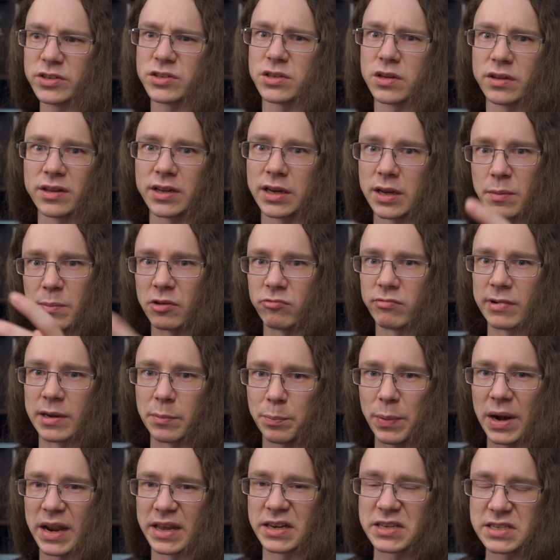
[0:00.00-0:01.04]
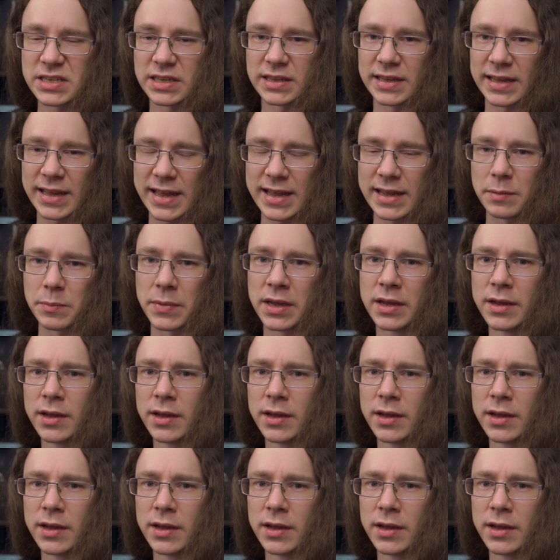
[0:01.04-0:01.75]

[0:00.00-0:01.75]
so that it can be replaced in the game,